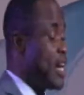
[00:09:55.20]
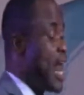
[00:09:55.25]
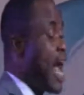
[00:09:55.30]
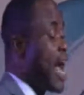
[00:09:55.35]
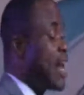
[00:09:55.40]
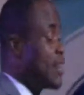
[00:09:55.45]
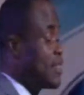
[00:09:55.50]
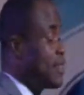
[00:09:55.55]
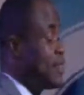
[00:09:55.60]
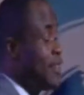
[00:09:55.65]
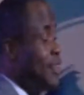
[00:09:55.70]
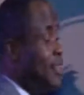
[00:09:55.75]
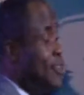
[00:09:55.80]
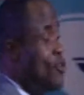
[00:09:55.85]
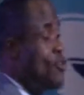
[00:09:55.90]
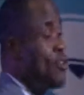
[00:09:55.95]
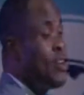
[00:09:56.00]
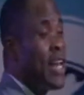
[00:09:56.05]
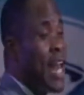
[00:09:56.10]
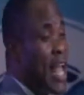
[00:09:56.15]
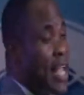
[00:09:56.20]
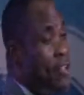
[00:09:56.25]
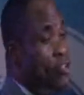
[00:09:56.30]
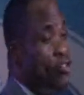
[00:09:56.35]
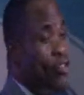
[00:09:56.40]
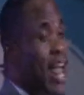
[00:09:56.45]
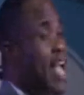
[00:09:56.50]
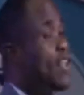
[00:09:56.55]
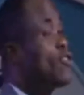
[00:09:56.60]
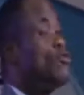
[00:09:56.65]
land. You know, like,
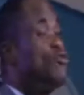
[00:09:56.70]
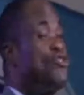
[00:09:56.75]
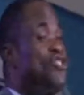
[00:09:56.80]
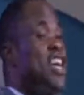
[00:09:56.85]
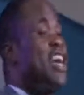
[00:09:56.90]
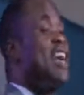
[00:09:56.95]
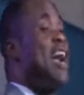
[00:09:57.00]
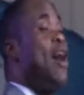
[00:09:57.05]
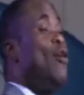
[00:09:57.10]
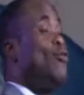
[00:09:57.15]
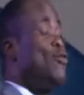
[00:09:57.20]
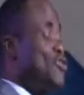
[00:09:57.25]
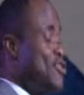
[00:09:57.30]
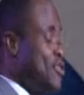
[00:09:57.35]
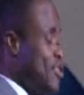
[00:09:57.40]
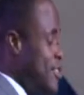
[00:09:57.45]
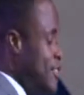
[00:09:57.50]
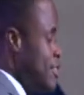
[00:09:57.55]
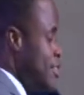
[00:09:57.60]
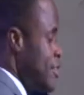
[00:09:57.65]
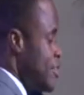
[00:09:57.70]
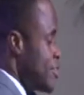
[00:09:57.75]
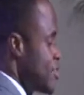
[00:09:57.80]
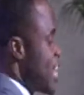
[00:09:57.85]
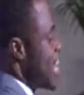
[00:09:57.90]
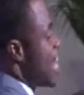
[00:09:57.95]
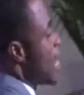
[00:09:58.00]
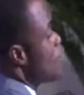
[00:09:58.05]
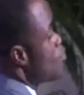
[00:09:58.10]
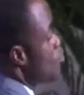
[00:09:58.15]
you like to check out,
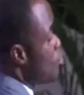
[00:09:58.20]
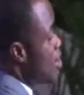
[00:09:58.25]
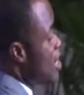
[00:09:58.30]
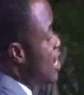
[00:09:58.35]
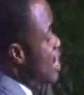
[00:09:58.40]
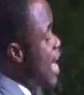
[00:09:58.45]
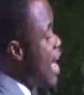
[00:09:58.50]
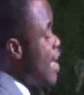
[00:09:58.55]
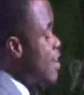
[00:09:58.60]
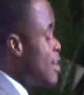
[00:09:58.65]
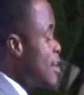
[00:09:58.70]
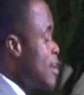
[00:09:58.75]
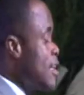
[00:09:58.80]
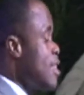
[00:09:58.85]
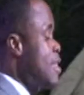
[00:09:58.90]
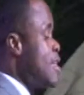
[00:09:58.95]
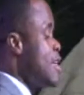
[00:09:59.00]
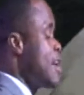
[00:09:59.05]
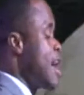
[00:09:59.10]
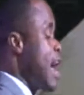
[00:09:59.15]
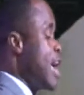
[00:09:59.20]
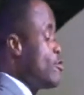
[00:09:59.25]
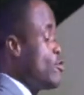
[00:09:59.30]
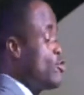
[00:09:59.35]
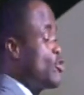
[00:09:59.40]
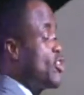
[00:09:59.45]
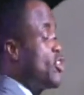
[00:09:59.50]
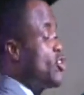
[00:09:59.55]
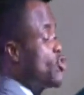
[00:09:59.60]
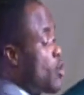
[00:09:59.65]
check out on the land, and you
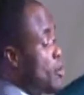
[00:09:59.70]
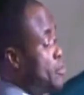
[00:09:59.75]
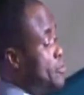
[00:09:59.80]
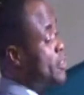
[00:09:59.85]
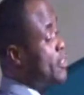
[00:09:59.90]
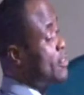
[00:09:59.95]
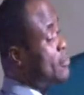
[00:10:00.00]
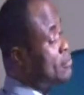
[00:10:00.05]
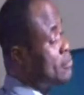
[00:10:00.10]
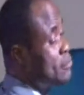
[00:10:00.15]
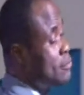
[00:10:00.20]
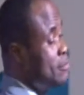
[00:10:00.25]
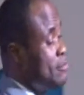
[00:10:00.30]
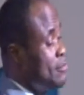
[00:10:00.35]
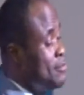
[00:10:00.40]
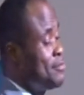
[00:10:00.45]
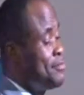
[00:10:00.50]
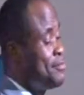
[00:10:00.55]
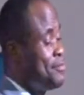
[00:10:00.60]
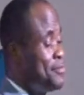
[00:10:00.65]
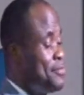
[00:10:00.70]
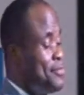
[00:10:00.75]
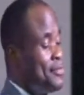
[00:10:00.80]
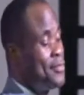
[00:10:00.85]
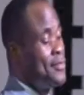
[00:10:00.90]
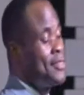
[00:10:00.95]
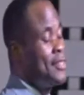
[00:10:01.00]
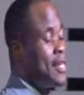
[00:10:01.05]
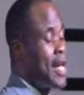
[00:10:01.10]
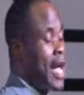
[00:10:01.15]
see something.
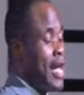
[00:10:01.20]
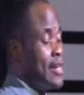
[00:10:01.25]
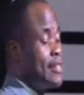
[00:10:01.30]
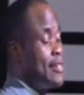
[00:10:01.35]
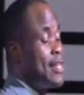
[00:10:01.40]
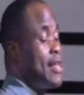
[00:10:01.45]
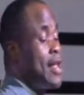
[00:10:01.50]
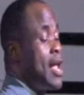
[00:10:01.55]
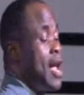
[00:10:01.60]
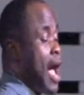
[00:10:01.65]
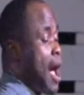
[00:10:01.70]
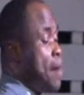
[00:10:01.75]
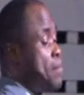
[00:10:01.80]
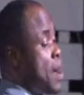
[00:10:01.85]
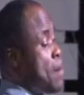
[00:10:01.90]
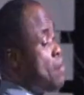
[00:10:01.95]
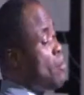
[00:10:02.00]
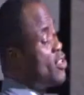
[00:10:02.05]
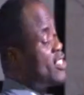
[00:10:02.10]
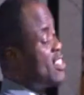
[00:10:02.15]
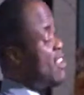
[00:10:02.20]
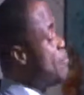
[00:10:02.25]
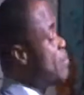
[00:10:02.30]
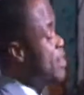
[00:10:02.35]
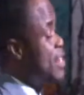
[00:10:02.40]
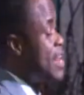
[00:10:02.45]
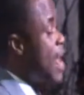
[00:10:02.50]
And he said, Abraham must have been